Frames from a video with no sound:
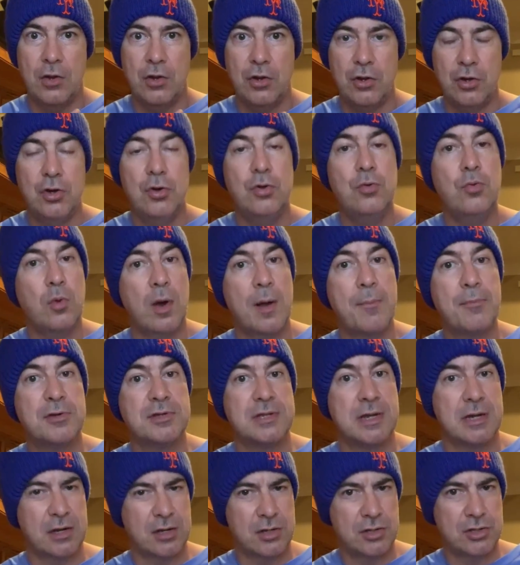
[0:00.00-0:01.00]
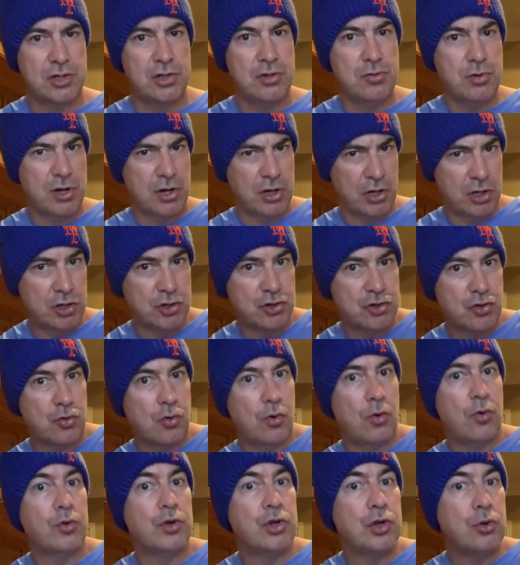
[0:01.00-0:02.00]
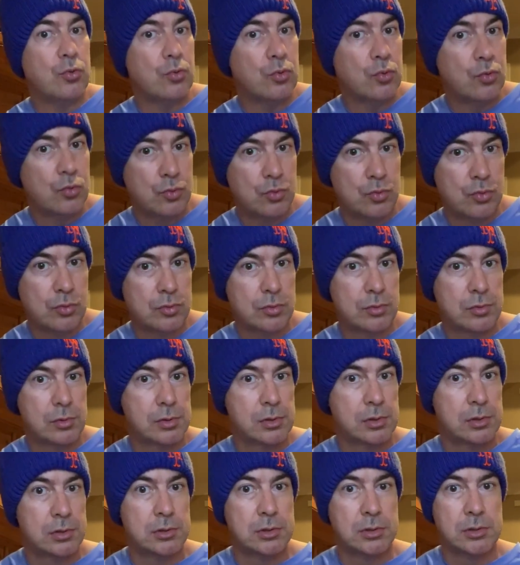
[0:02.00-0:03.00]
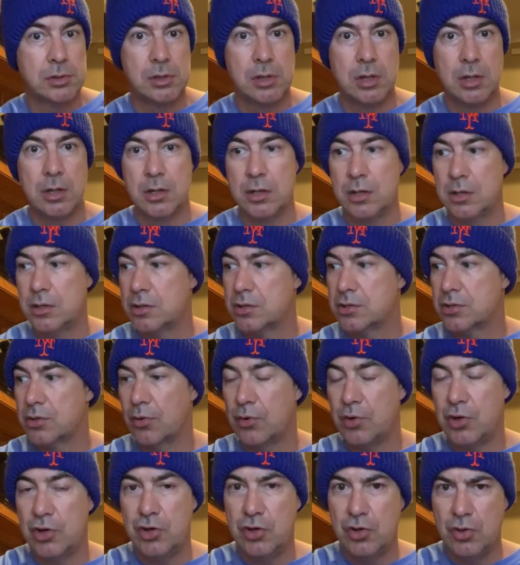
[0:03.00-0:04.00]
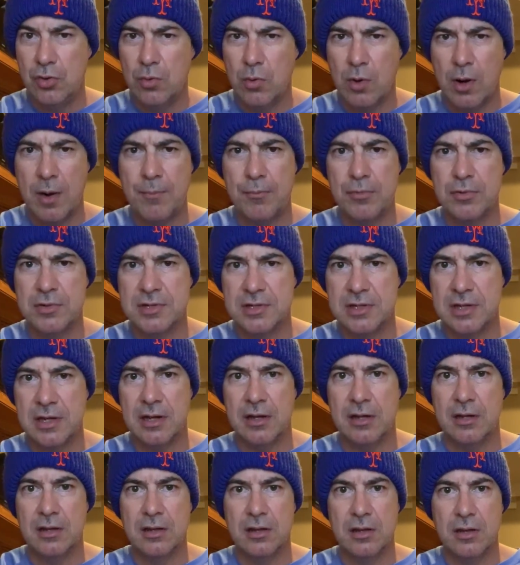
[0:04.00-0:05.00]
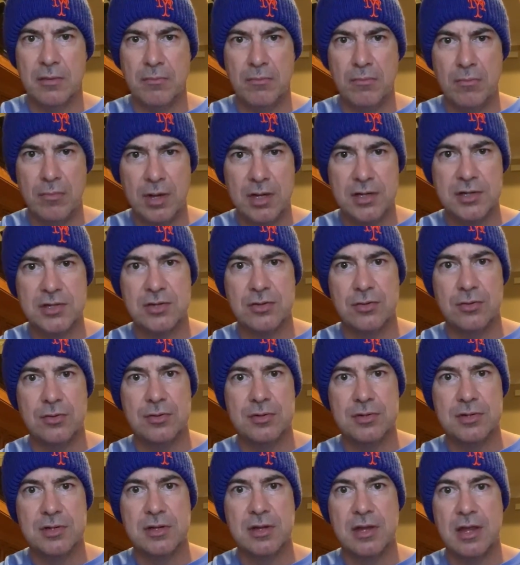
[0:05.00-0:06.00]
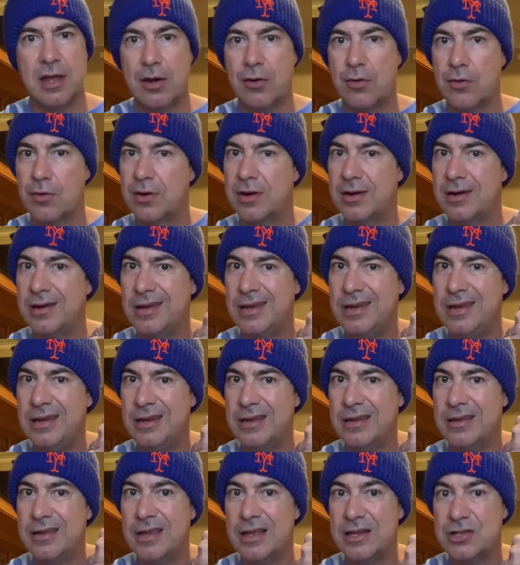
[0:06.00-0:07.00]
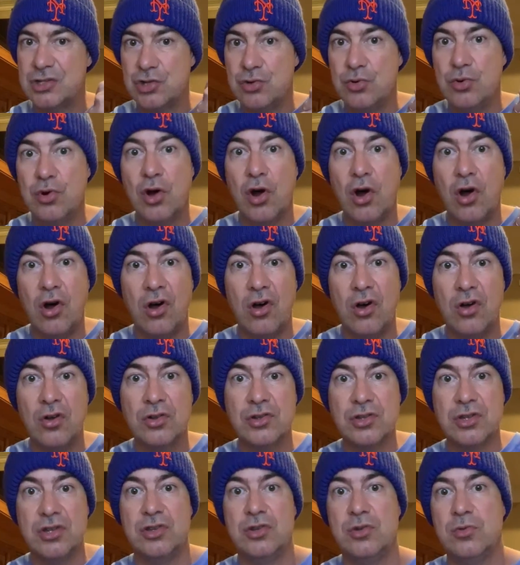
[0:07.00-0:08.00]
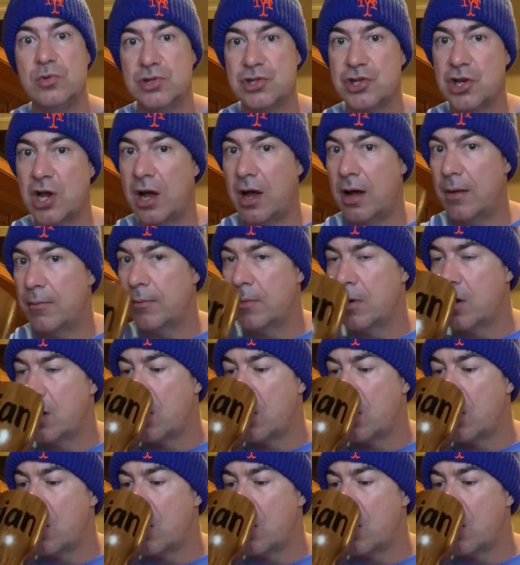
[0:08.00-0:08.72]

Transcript: You represent, because you can control you. So you represent the muscles that are needed that you call to do a job